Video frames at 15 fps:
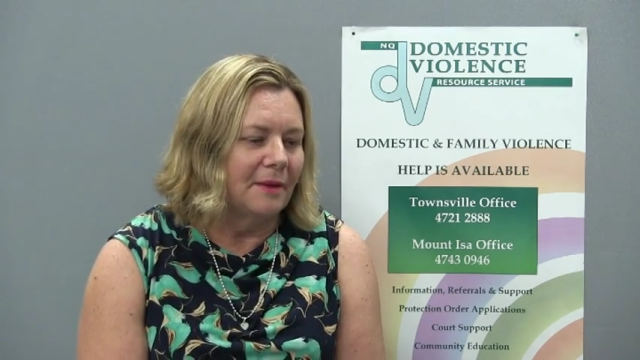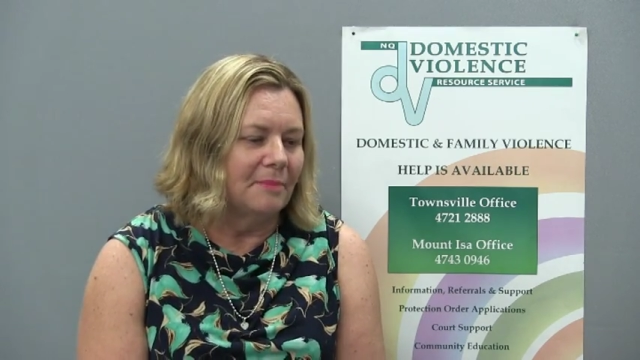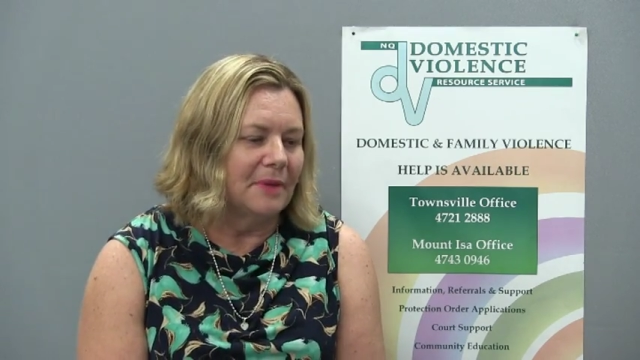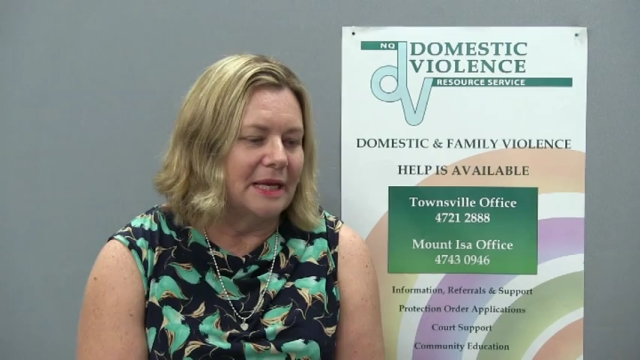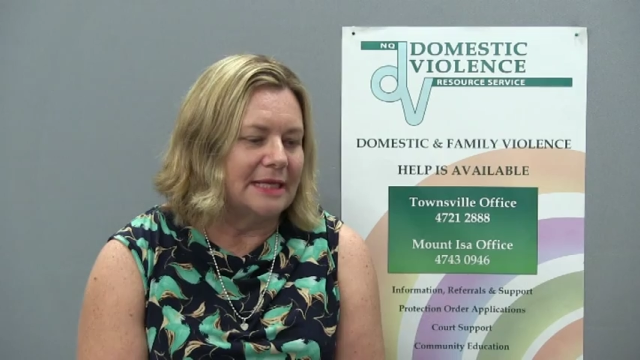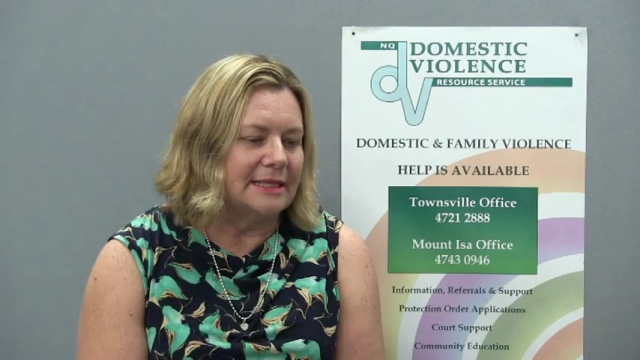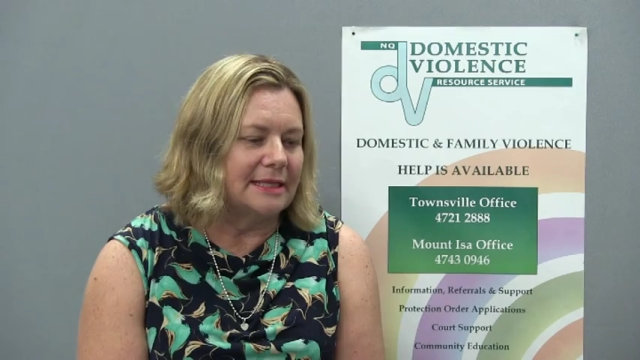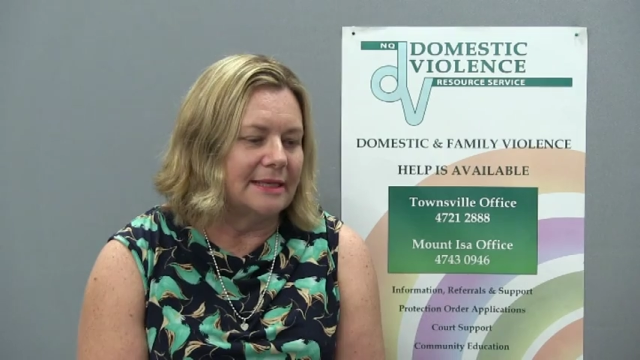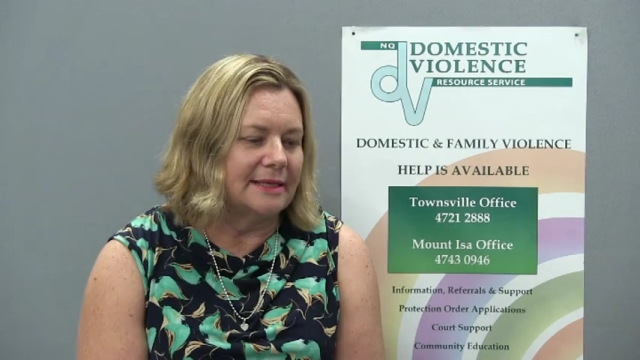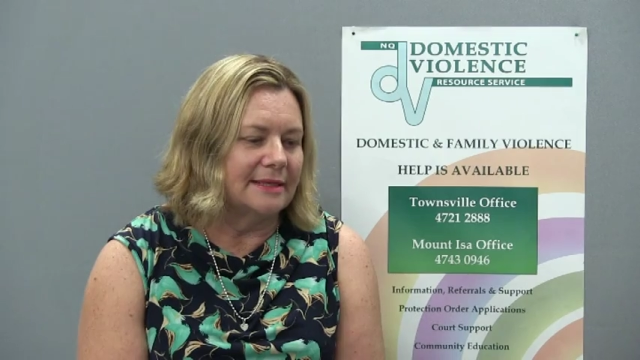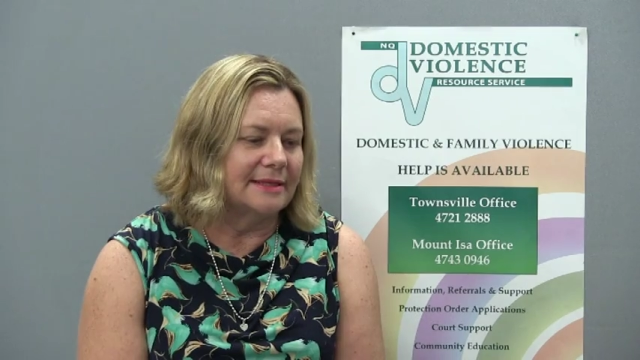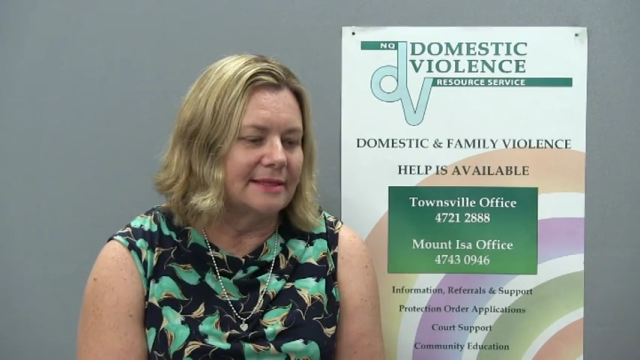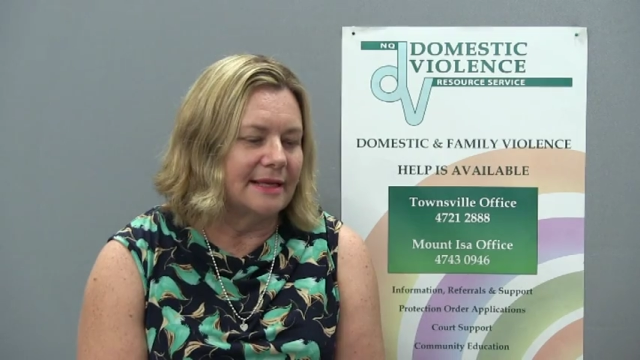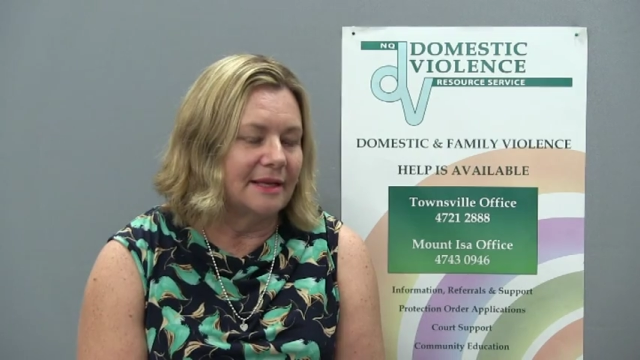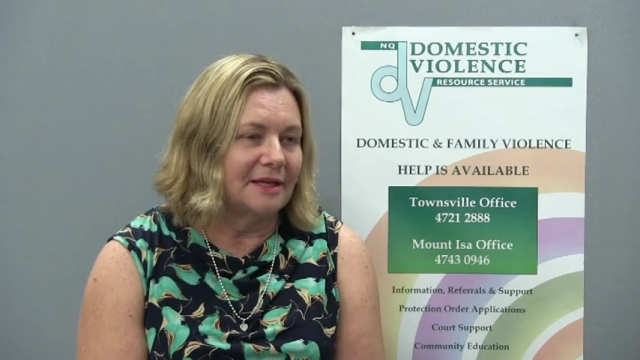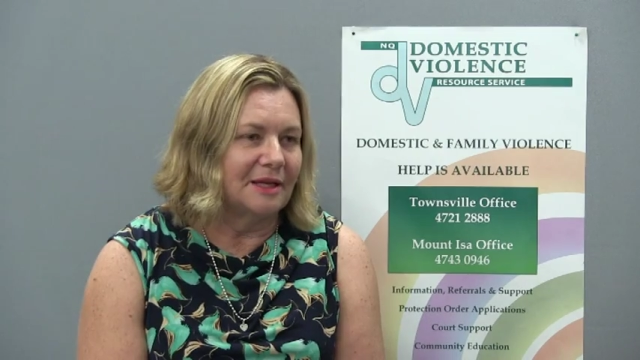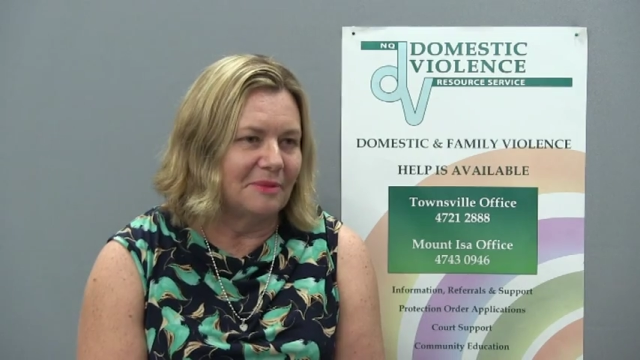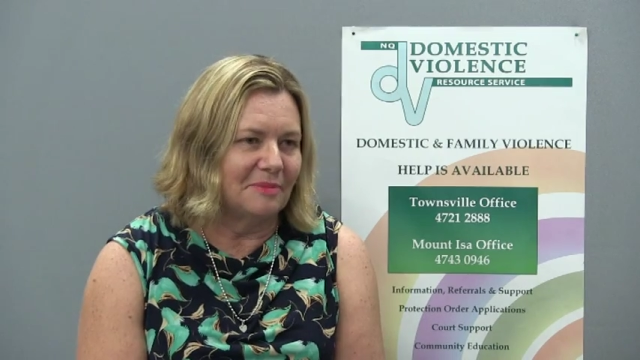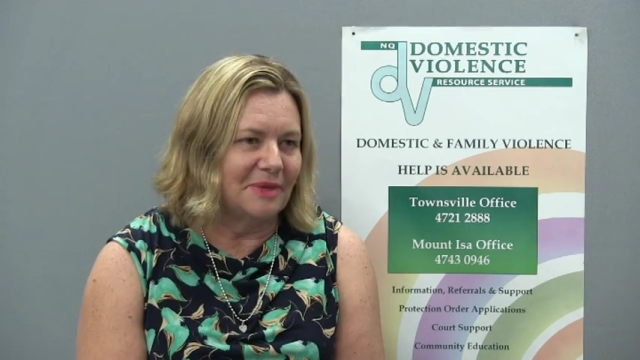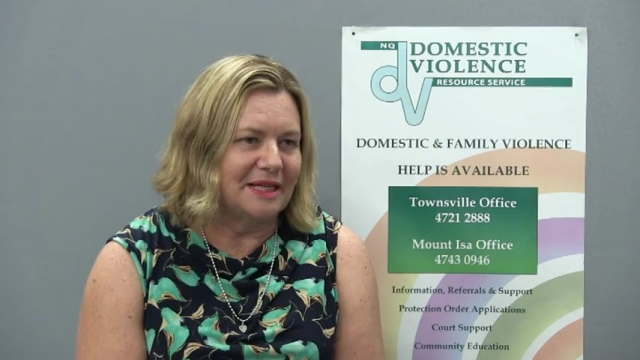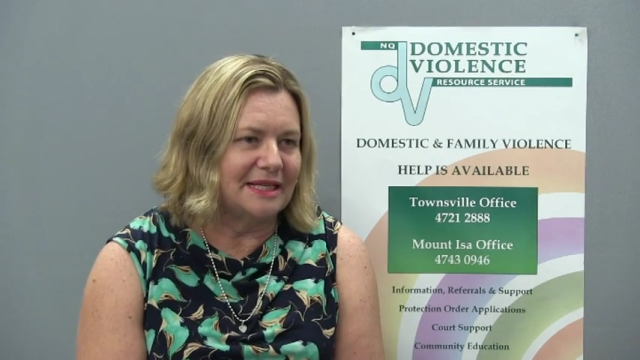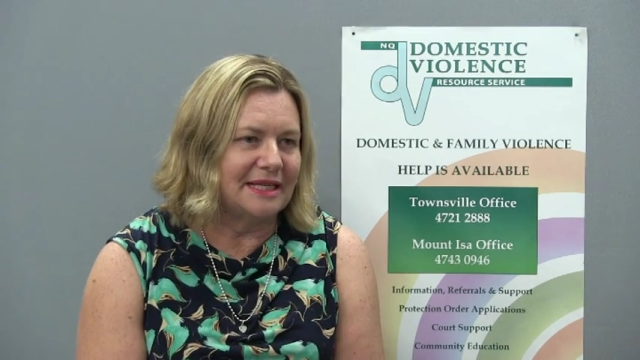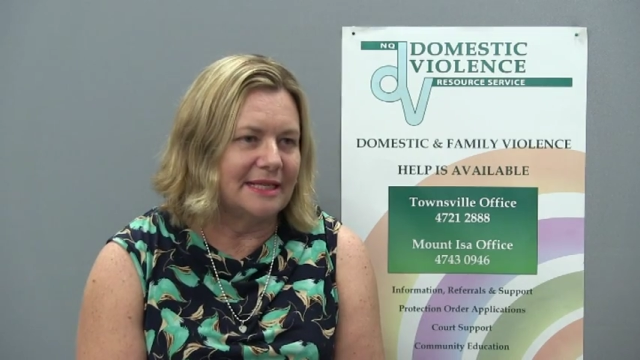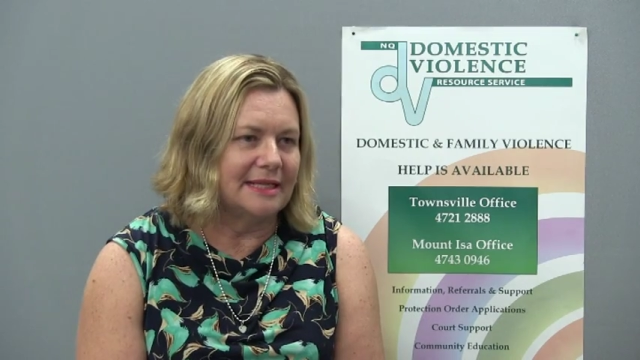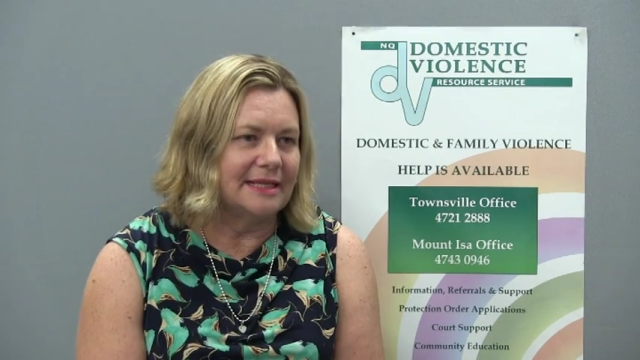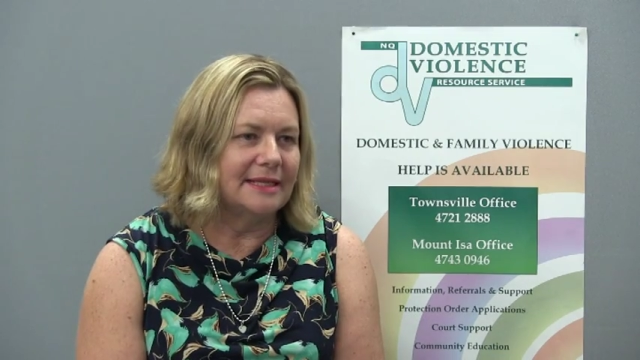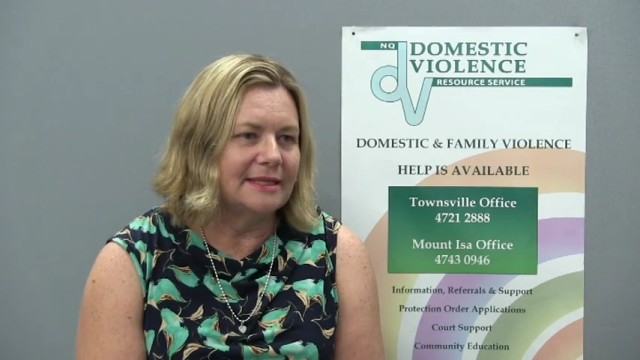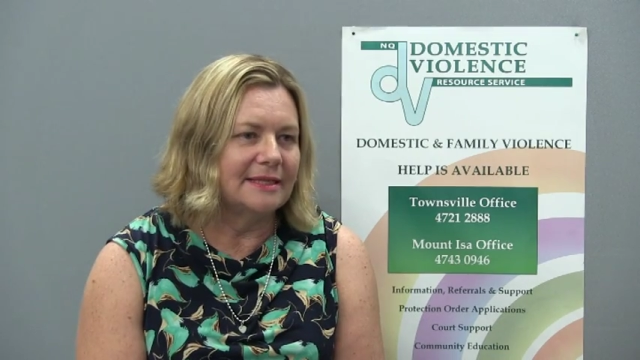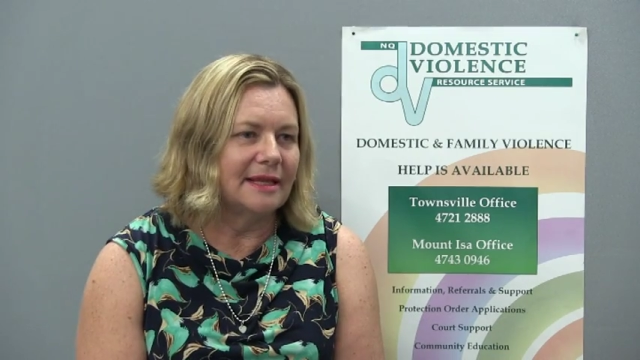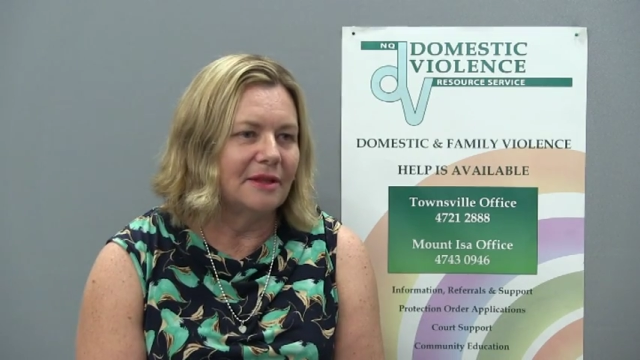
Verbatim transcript: meetings and committees.